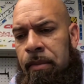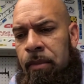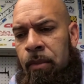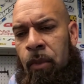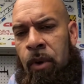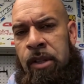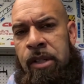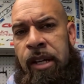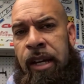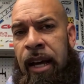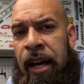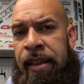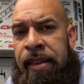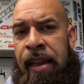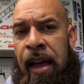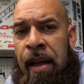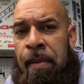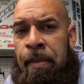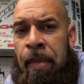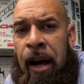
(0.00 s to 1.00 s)
once he got
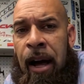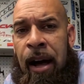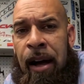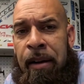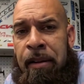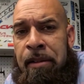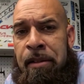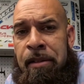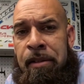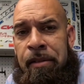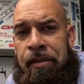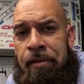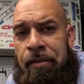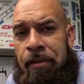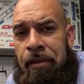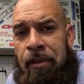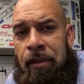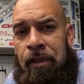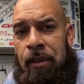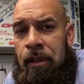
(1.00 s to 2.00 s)
that box,
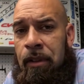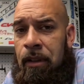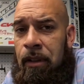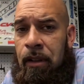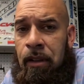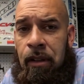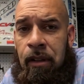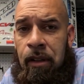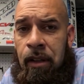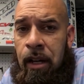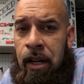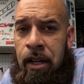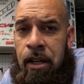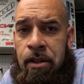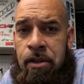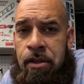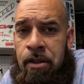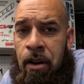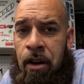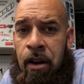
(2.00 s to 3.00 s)
he
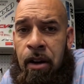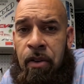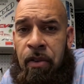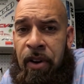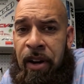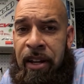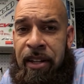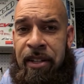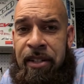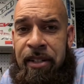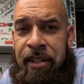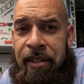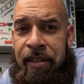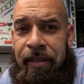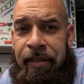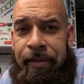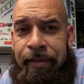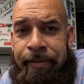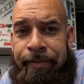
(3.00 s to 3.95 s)
just started wrenching.